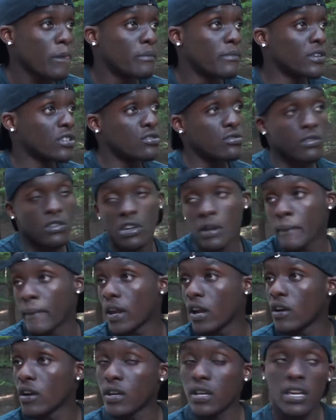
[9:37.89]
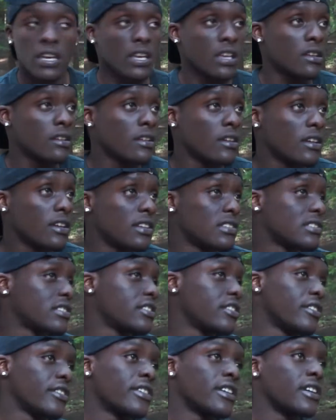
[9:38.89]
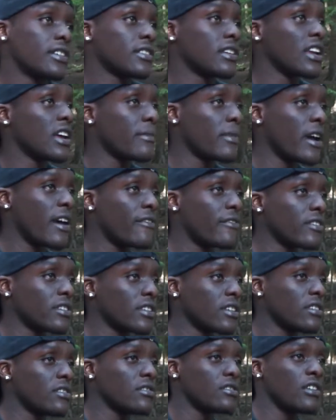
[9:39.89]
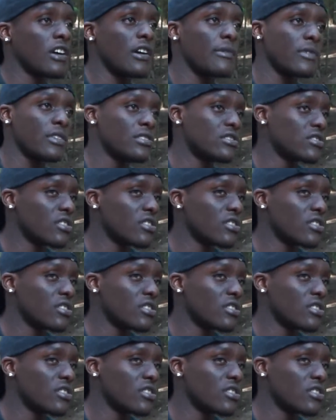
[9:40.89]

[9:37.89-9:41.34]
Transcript: But to an American, it's clear cut that I'm African, you know what I mean?